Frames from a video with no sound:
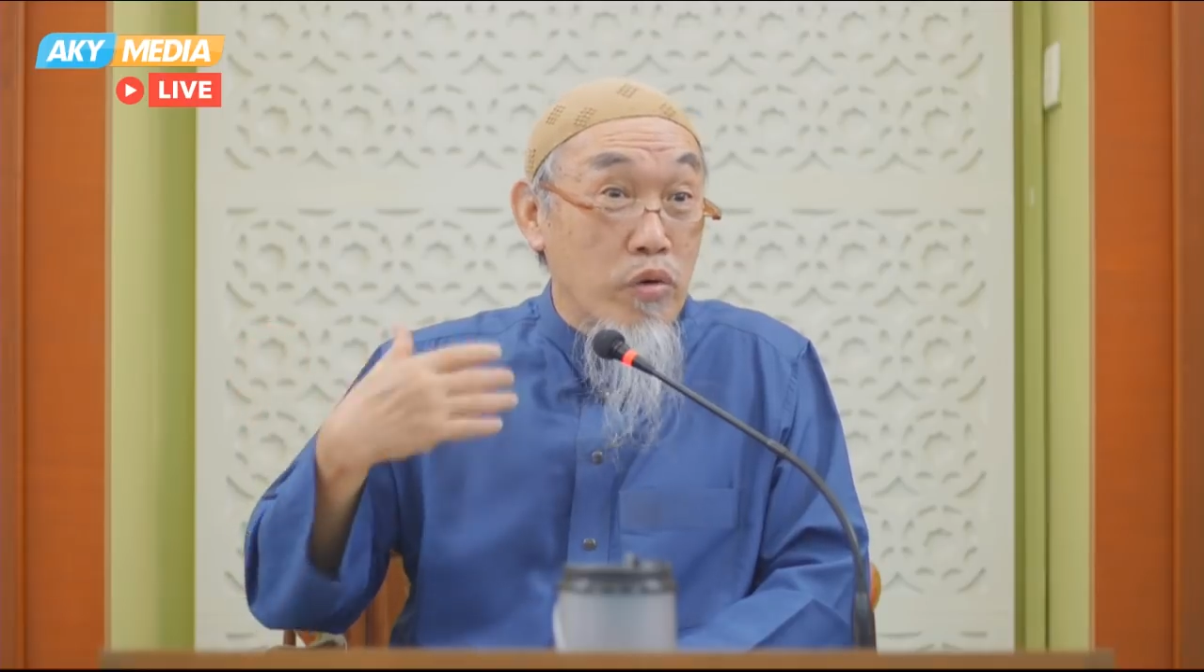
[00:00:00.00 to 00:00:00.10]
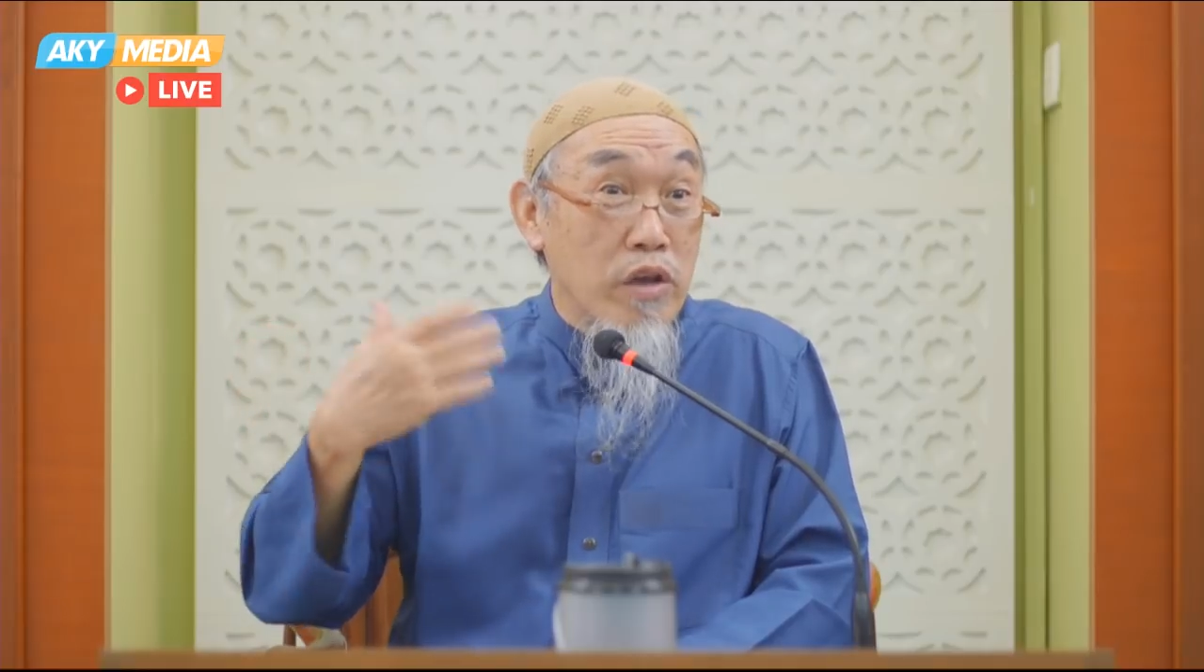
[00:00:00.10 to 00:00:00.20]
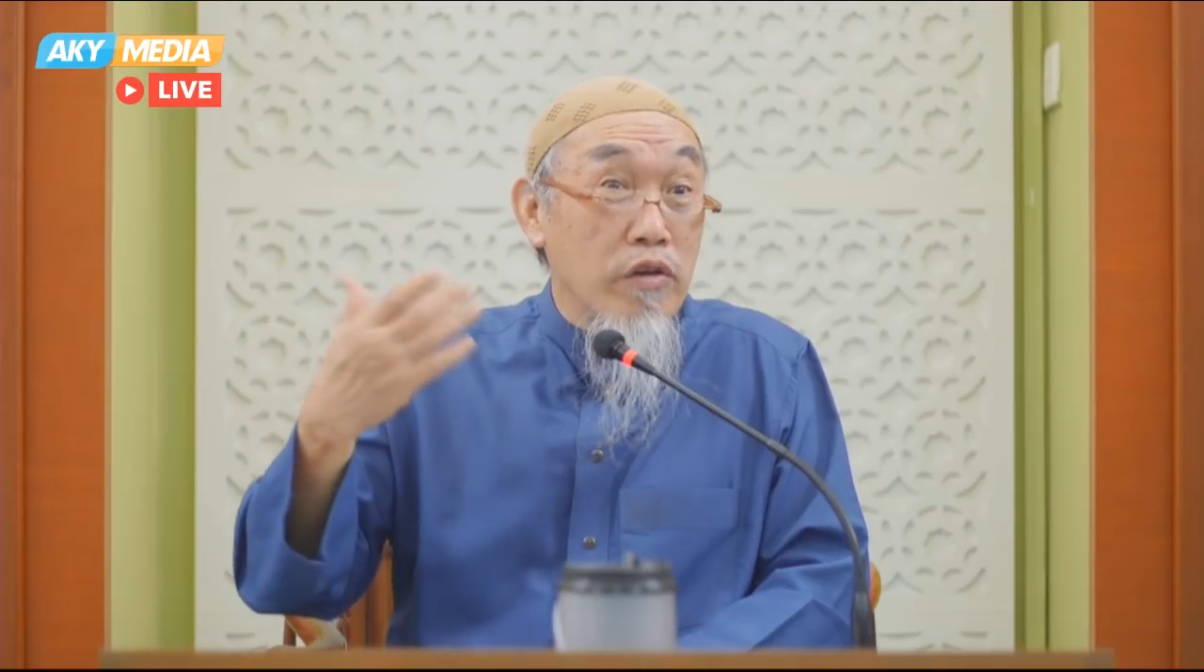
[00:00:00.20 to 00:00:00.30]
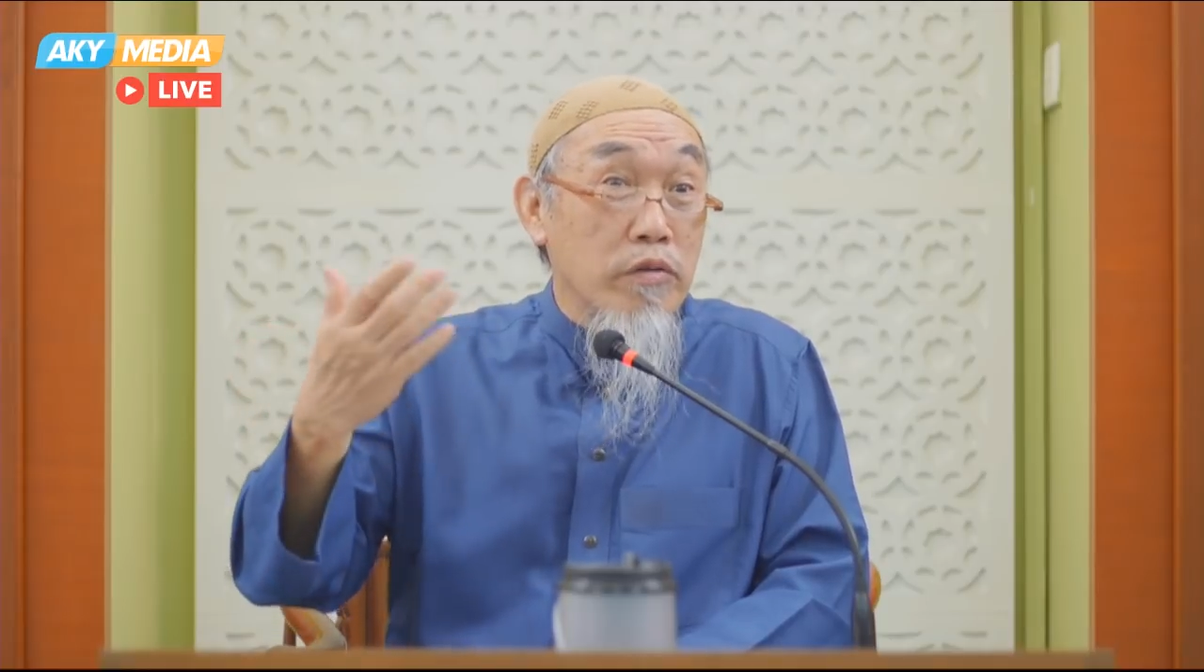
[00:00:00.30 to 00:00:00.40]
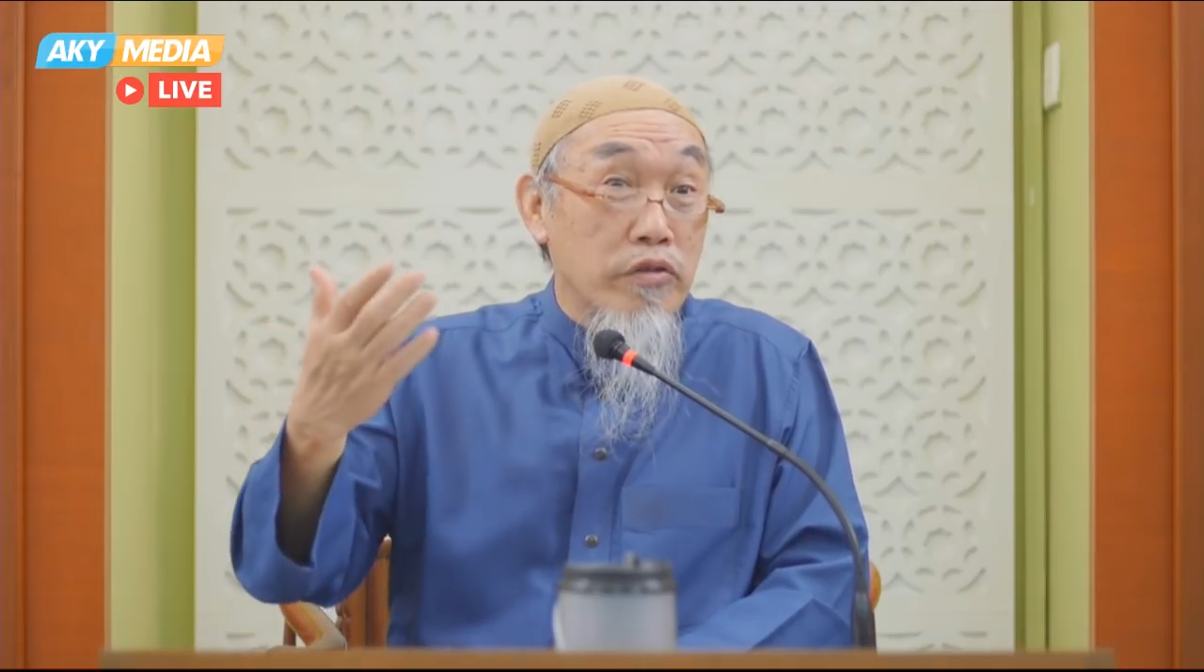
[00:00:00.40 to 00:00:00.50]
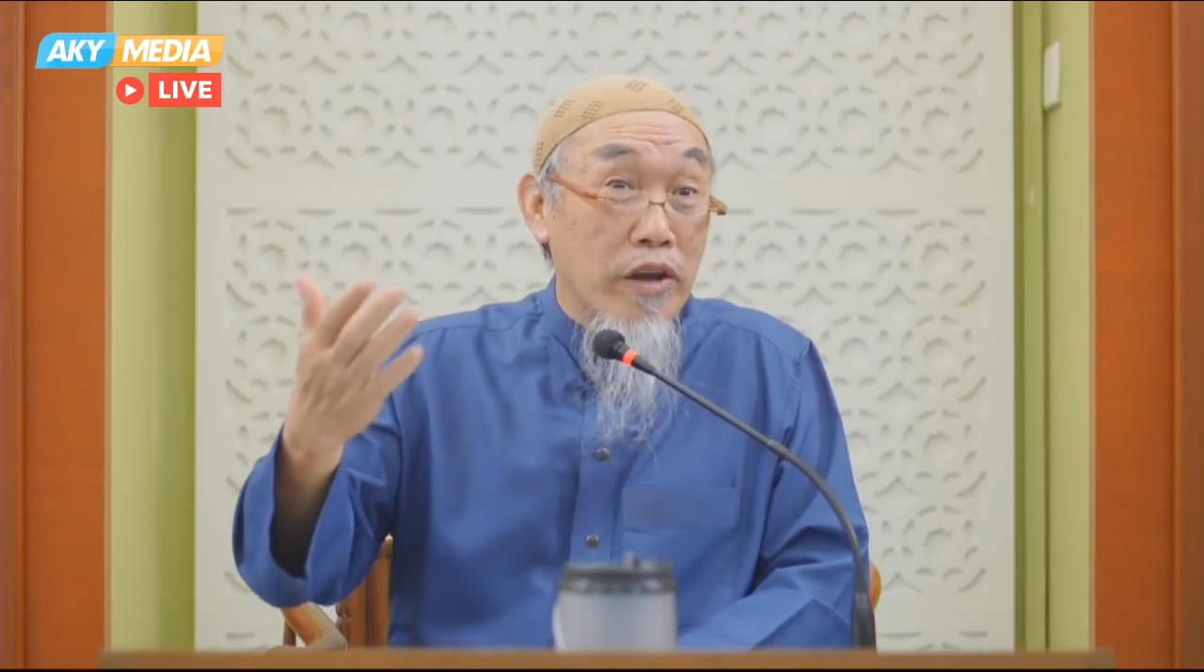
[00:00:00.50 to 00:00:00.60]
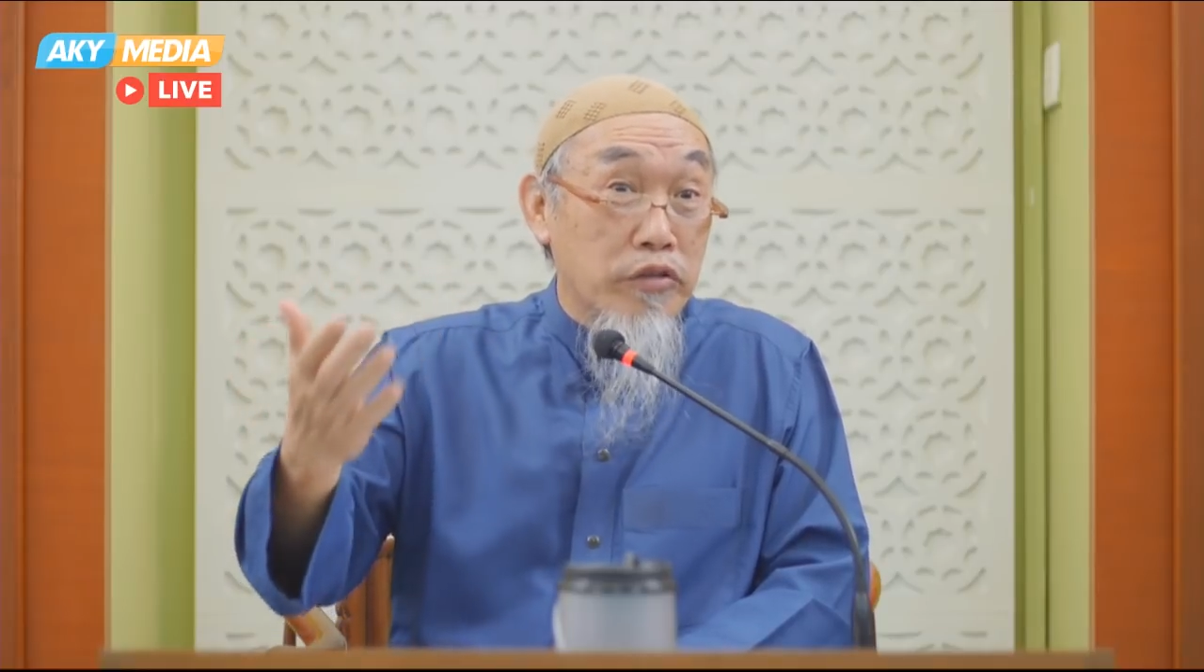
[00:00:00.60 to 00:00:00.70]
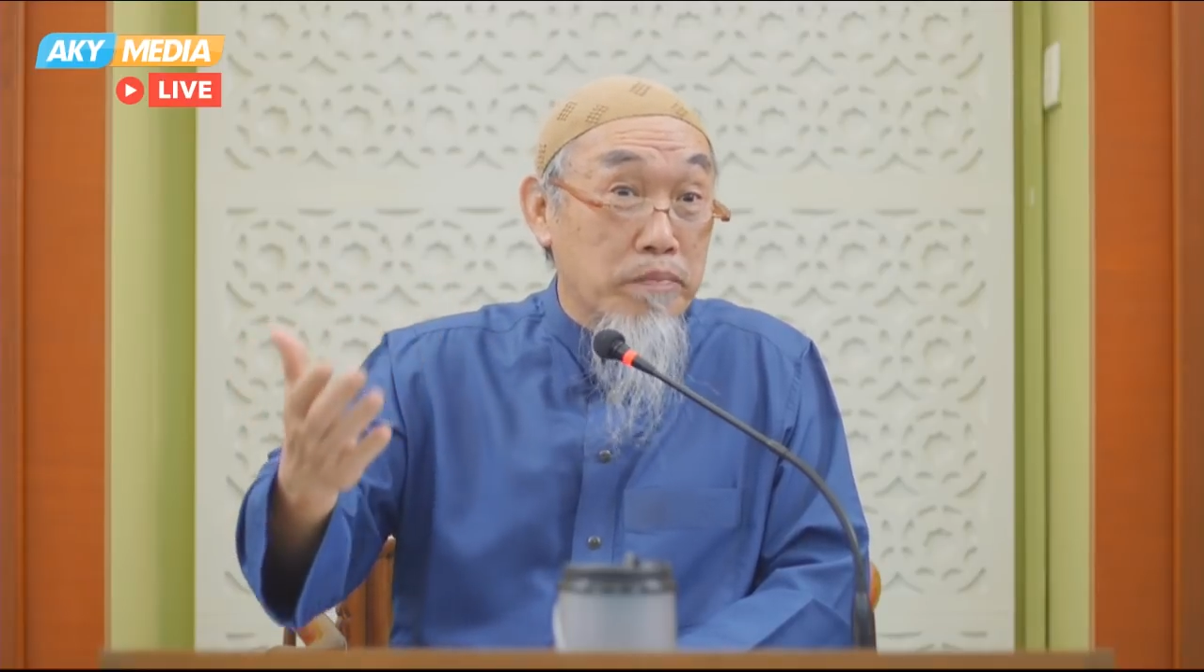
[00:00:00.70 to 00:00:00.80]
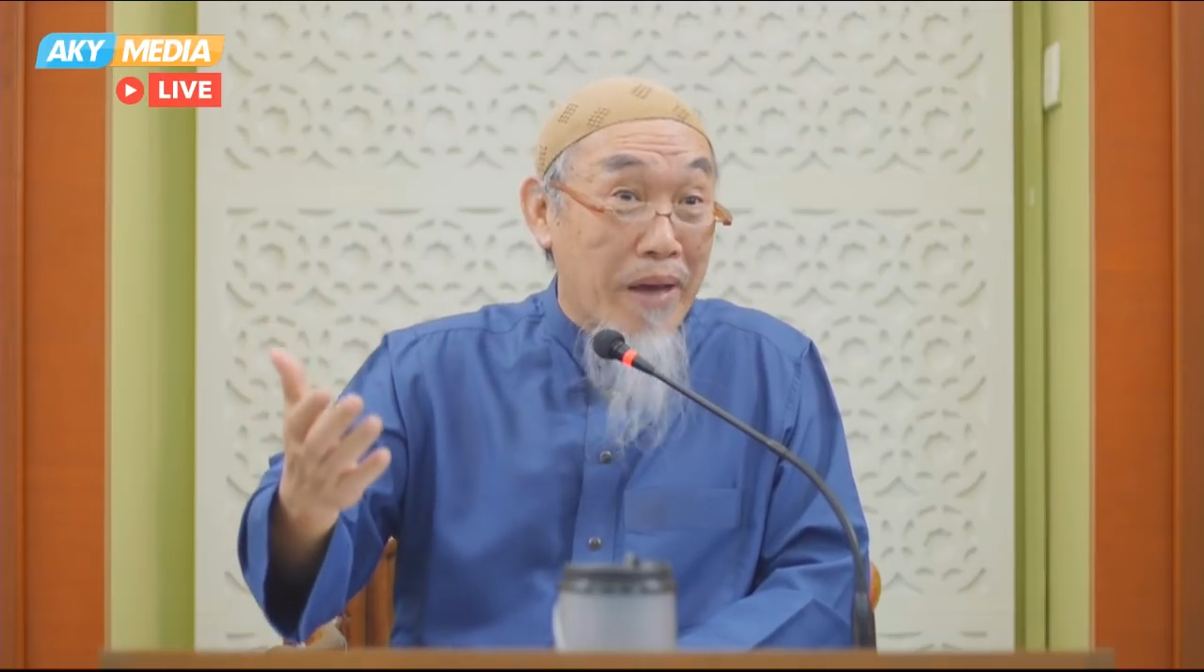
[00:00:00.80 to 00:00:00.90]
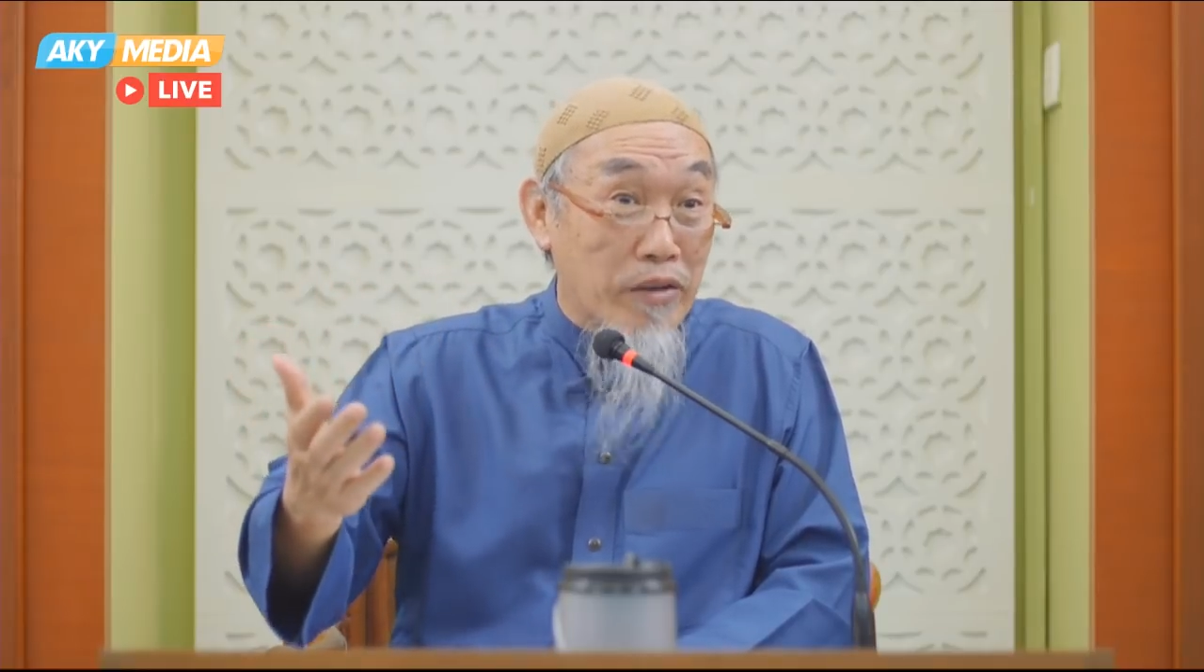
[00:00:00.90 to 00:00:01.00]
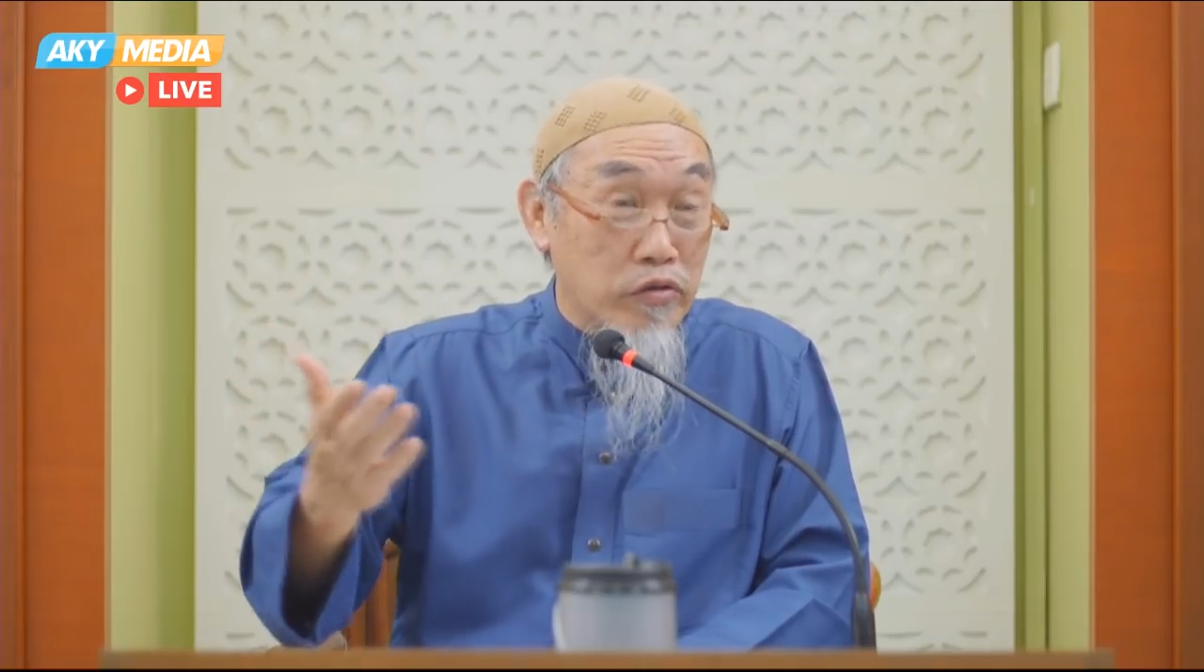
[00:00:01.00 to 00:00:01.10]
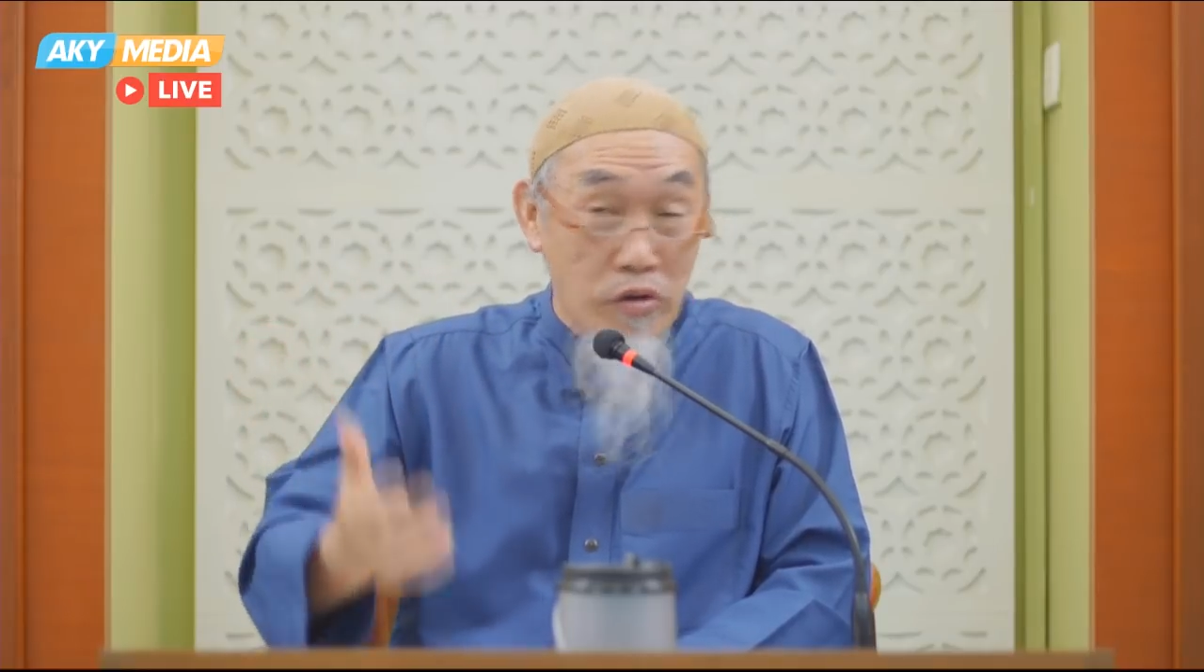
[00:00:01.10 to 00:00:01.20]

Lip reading: we respect